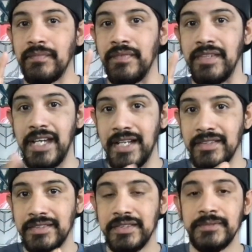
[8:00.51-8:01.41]

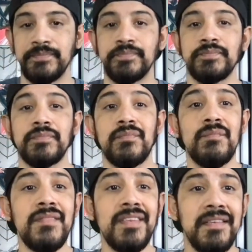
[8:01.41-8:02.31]
Yes.
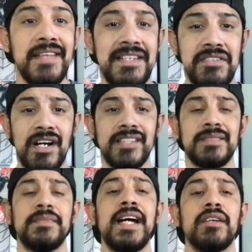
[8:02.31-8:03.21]
That is
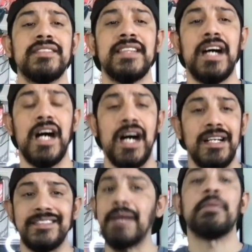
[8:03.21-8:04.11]
awesome. Now,
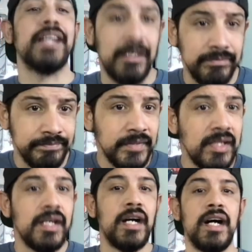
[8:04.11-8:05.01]
Dapper Dan
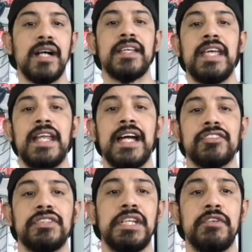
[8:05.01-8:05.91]
can
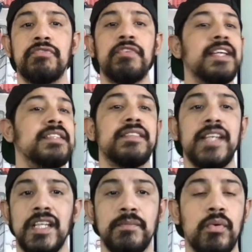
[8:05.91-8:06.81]
actually phasing
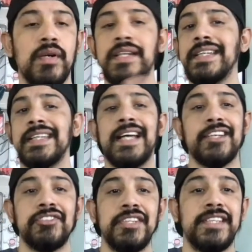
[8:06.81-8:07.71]
teleport, and he can
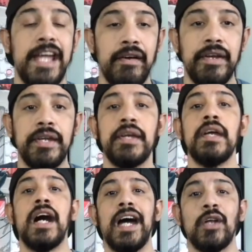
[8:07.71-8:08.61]
actually carry
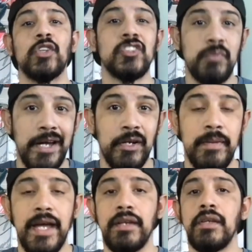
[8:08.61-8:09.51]
Iron
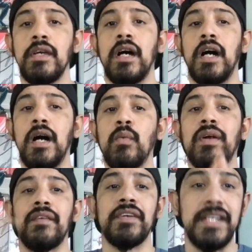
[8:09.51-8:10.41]
Spider-Man
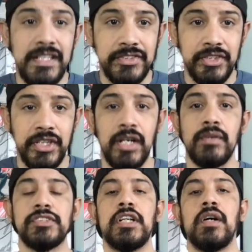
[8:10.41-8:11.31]
wherever he needs to go.
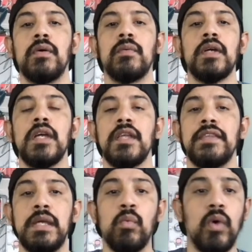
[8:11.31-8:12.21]
So
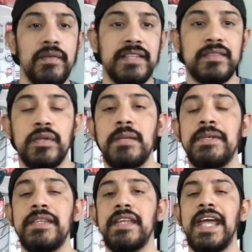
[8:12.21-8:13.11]
the one that's going to
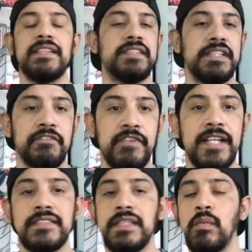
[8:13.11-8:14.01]
be the 18
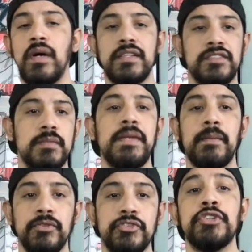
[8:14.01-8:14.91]
defense, he wants to be
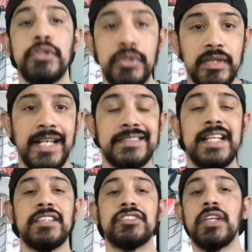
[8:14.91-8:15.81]
able to utilize
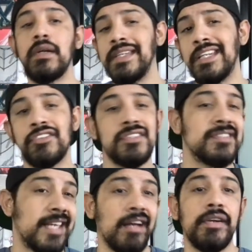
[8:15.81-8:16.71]
that so he can
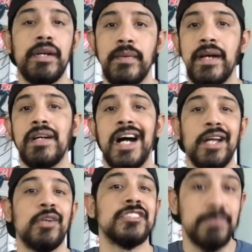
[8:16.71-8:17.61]
just carry around
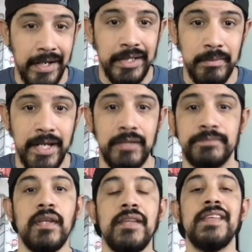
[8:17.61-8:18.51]
Iron Spider-Man.
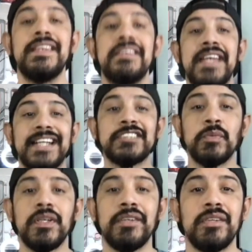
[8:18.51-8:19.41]
The next
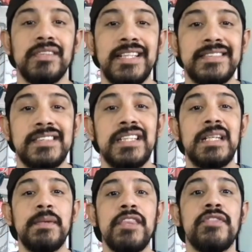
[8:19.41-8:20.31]
one on our list is going
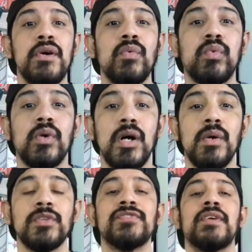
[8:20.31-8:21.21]
to be the
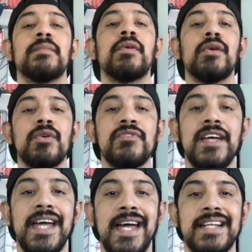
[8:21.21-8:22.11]
Rose from Earth
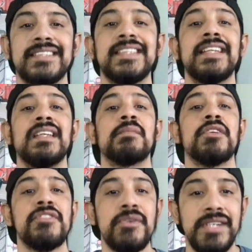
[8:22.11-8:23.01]
X, set number
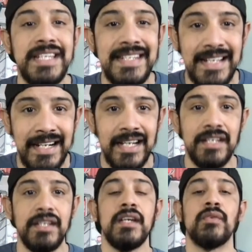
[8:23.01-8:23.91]

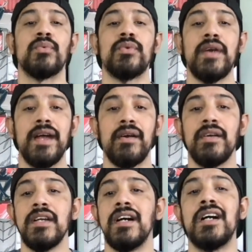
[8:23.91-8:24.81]
39. Rare.
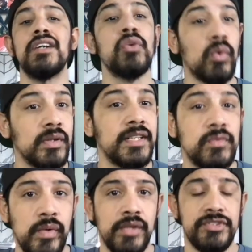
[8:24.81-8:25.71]
Underworld as
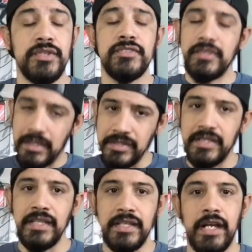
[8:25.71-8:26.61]
well too, so now he
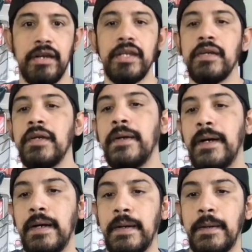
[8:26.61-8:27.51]
can carry.
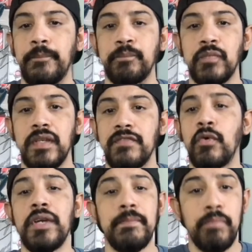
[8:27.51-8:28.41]

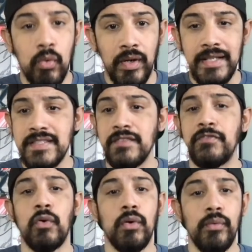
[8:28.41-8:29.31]
40 points
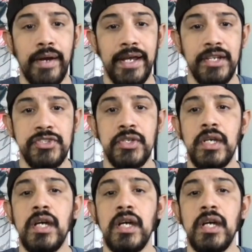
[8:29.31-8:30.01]
for range.